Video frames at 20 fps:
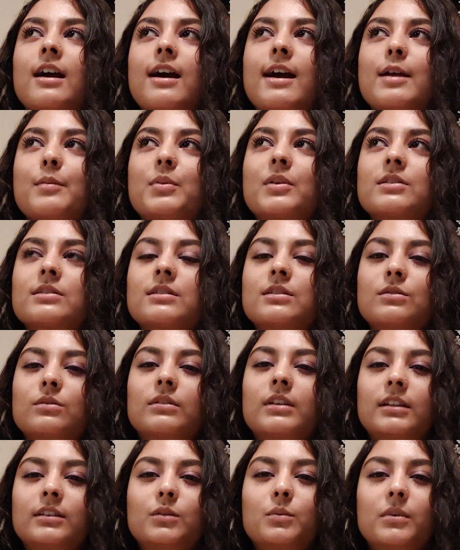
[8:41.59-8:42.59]
I personally don't
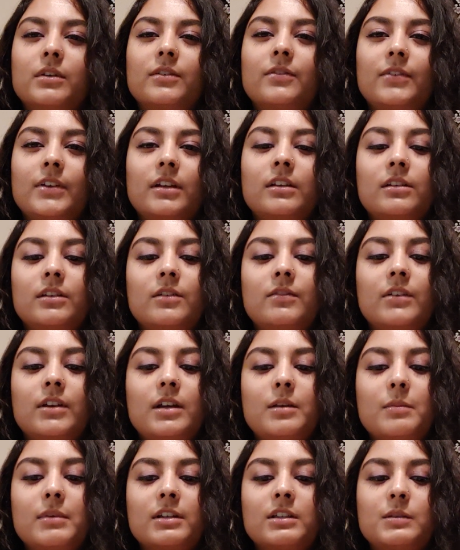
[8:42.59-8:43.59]
like the word failure
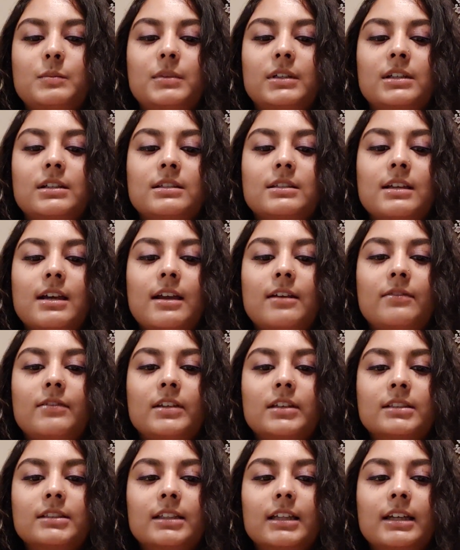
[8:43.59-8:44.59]
very much, because I
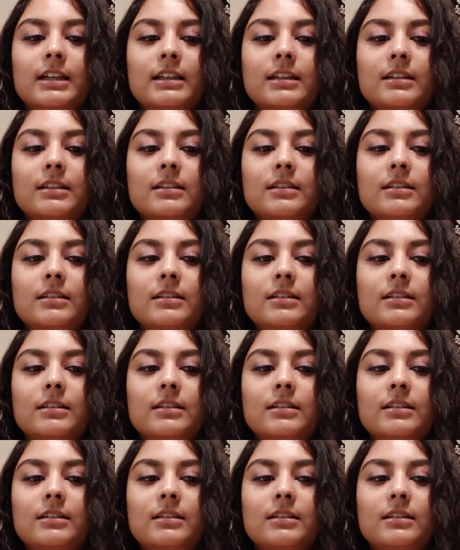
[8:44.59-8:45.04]
feel like